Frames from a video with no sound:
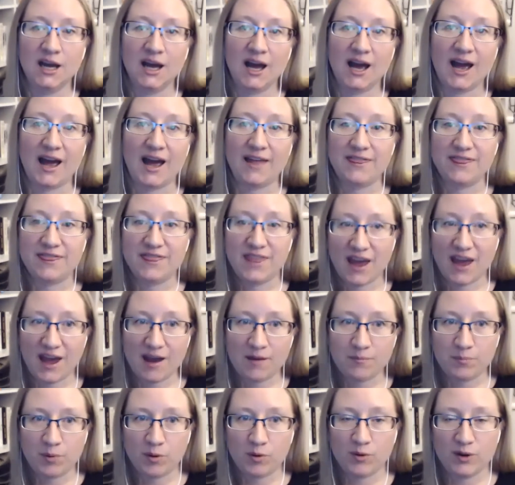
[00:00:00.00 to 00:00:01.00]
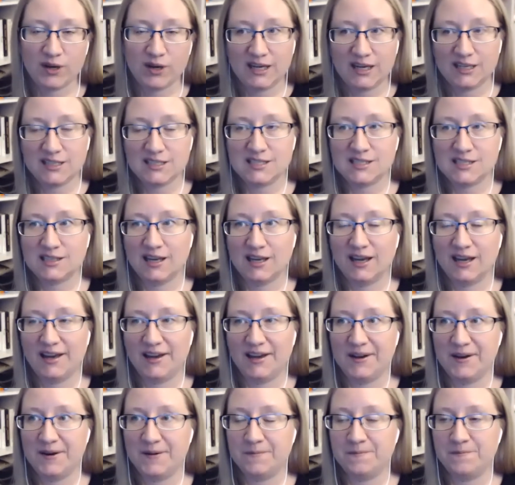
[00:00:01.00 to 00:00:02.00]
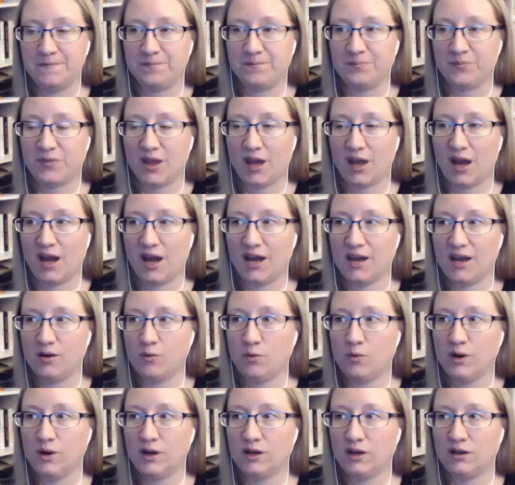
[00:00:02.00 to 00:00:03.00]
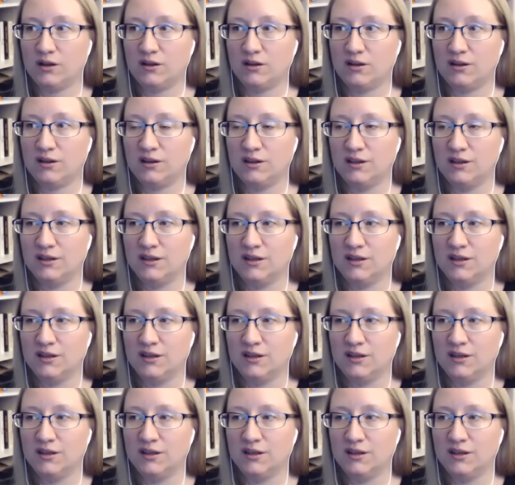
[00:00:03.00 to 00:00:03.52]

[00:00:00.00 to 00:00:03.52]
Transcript: At that point, I will